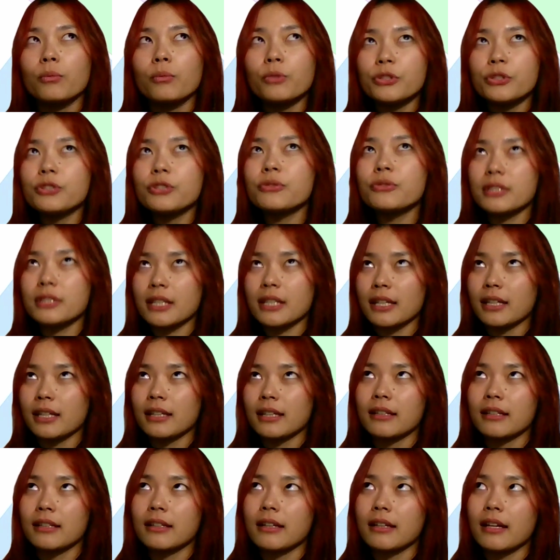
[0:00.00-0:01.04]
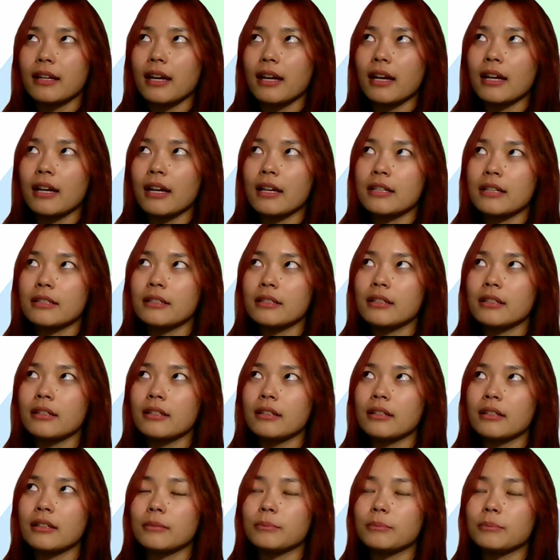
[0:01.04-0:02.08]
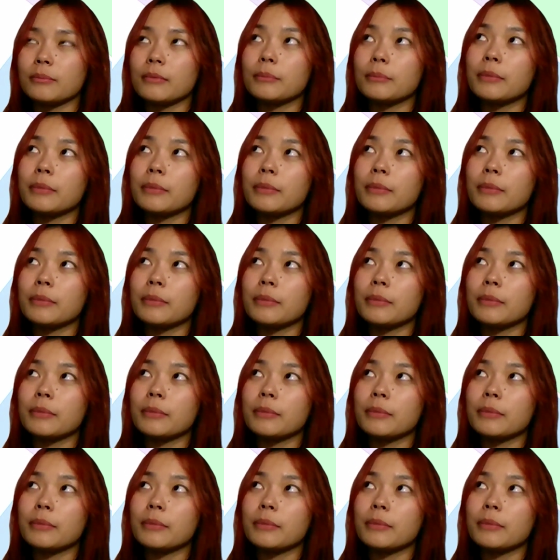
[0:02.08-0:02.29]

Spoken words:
would you say, as a